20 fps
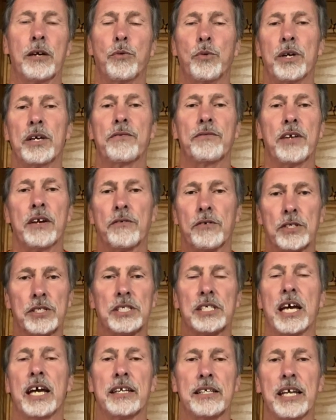we have never
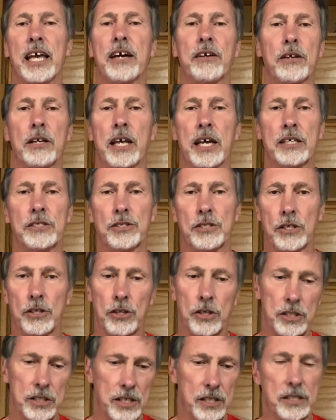sat down and actually
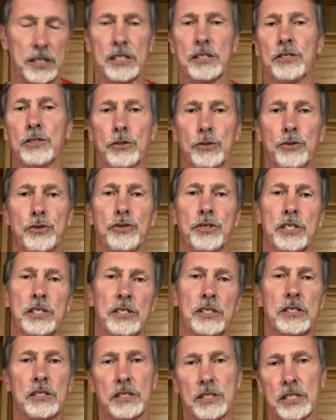looked at these nutrients
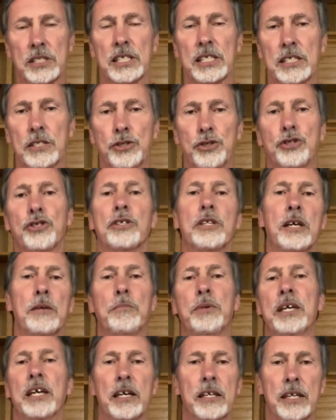to see should they
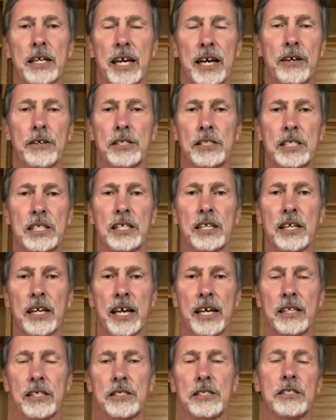be on a guaranteed
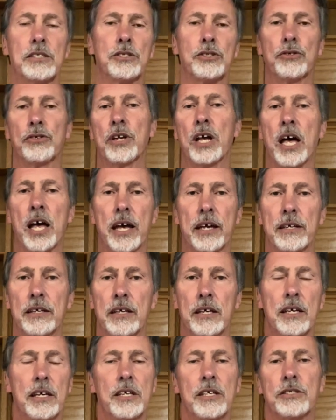analysis or not.
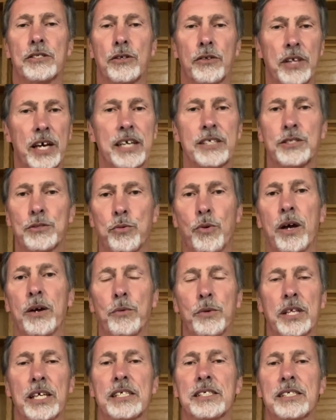So that's why
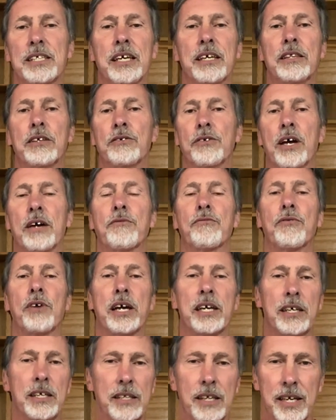when they say they're not
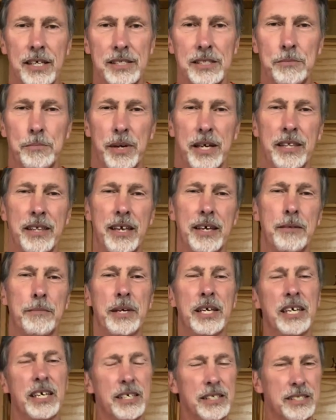recognized by them,
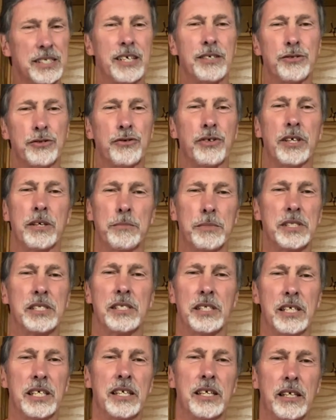it sounds really
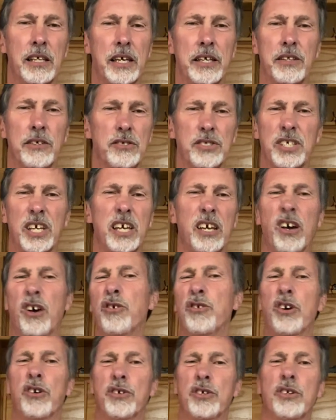misleading, like they're saying, oh
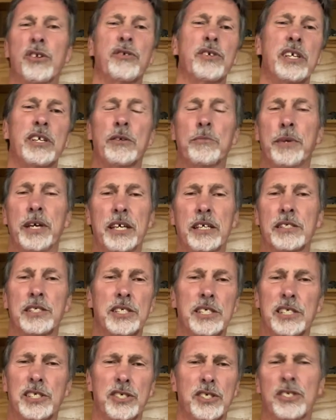no, you don't need
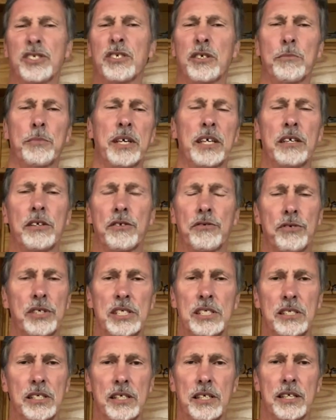omega-6s and
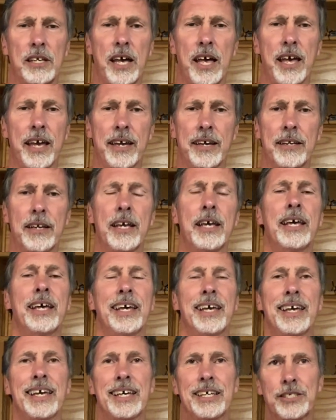omega-3s in the diet.
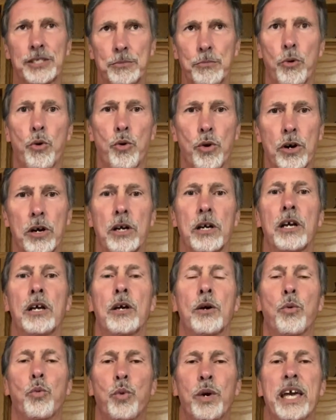It's more,
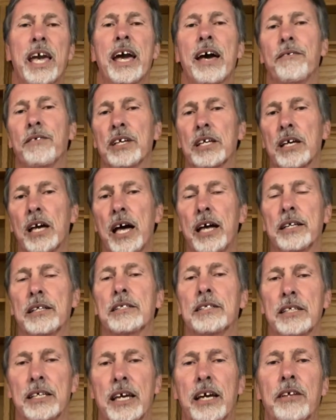we haven't gotten
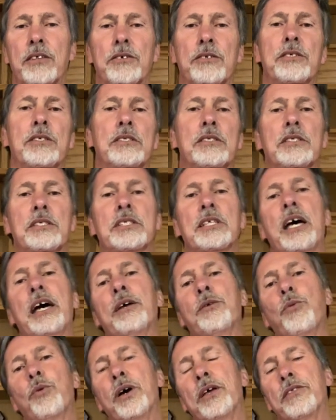together to decide
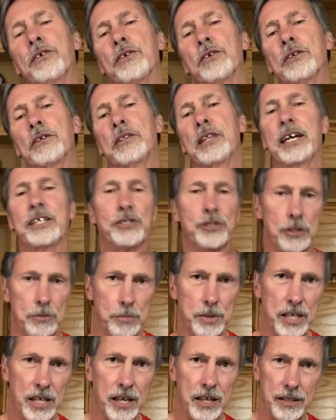whether that should
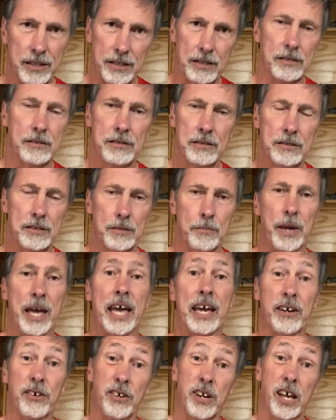be on the
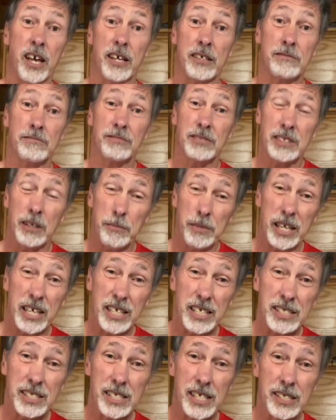bag or not. Does that make
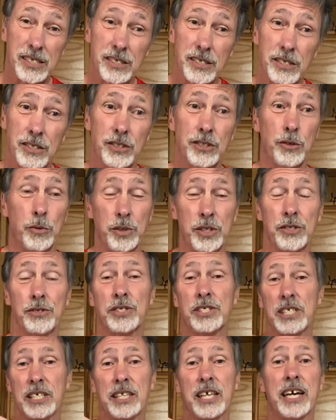any sense? So when you
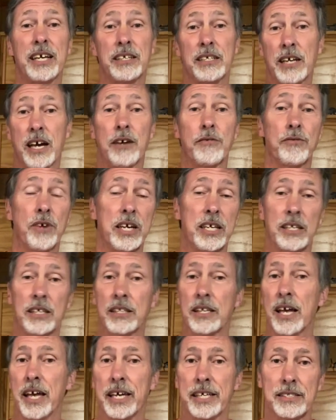see that not
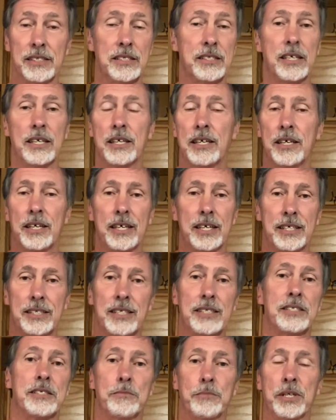recognized, it
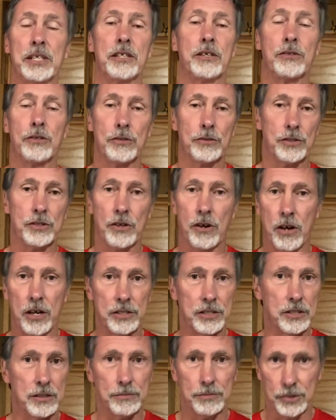doesn't mean that those
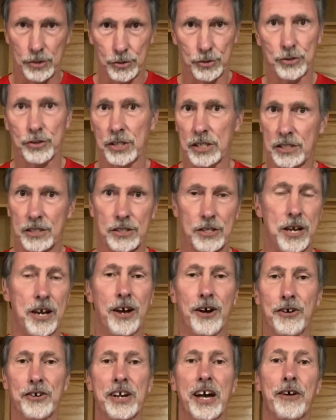awesome nutrients
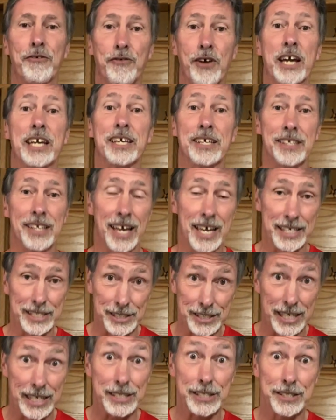are not
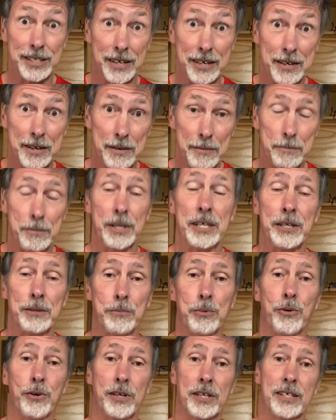recognized as being
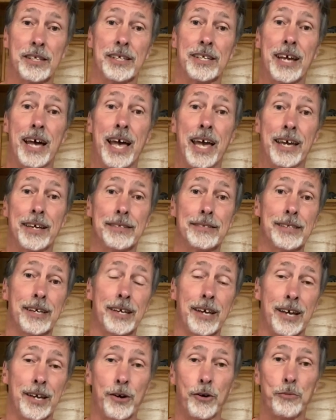important in the diet.
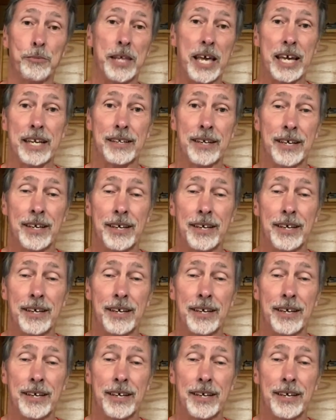I hope that